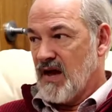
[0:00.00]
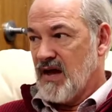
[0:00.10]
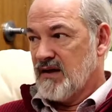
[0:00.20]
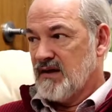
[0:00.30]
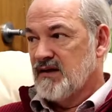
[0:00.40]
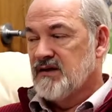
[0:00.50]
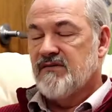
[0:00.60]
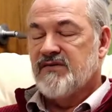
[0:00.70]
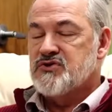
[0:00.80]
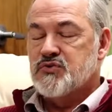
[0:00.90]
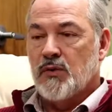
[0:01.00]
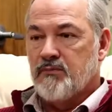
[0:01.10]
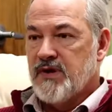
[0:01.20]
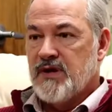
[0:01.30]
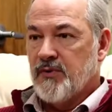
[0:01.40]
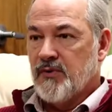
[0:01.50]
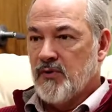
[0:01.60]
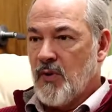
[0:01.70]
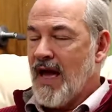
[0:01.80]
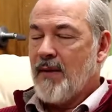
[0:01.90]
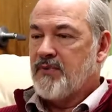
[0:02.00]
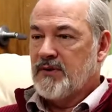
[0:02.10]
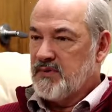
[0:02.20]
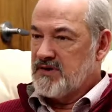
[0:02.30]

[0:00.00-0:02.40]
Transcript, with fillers: uh, individual people who happen